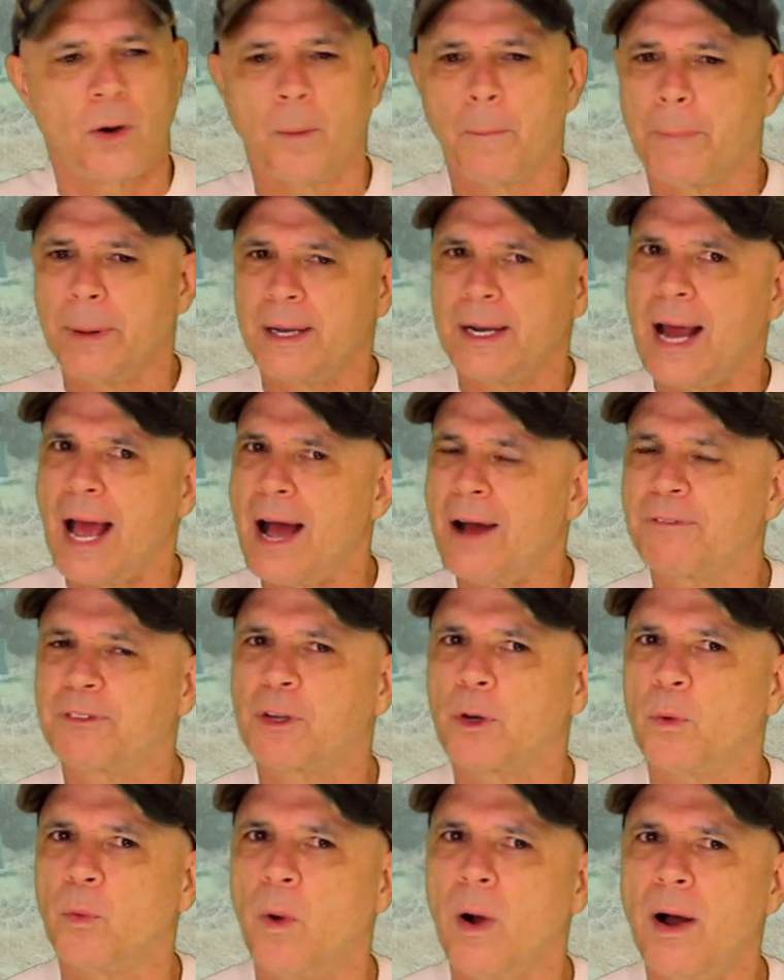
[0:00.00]
But
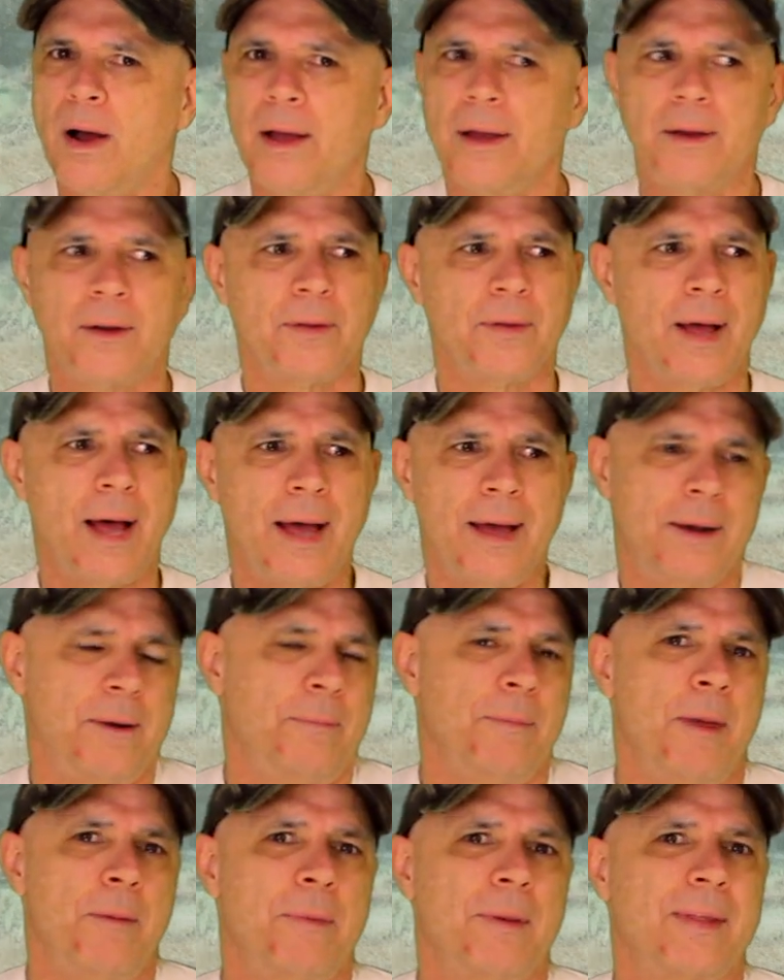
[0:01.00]
after a while, I don't
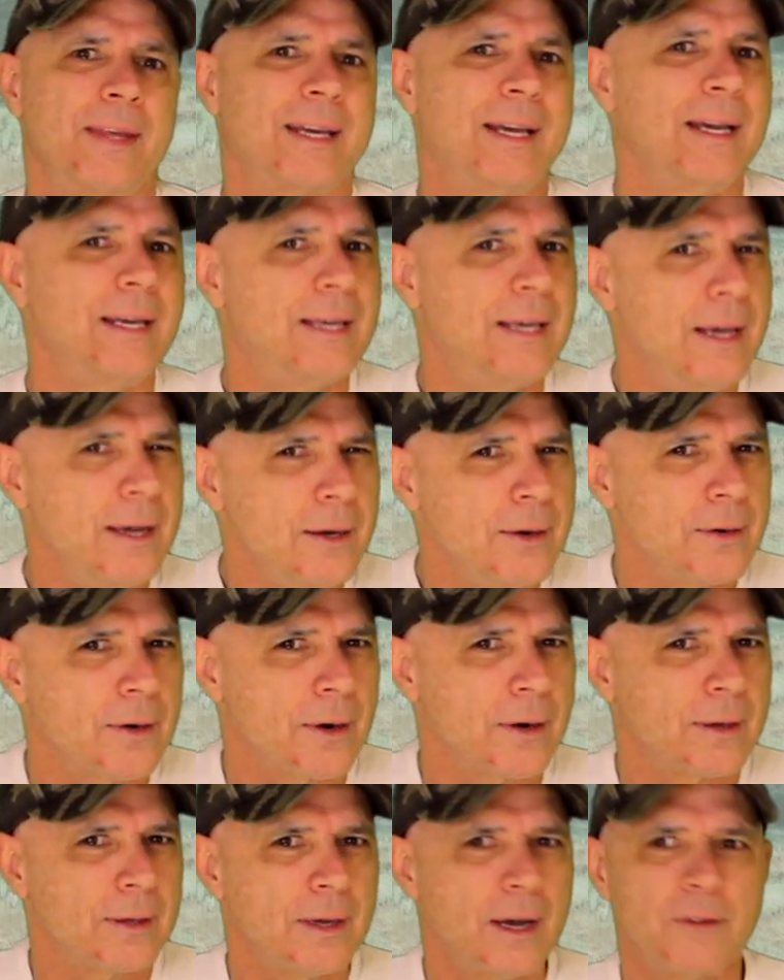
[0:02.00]
know, maybe like a year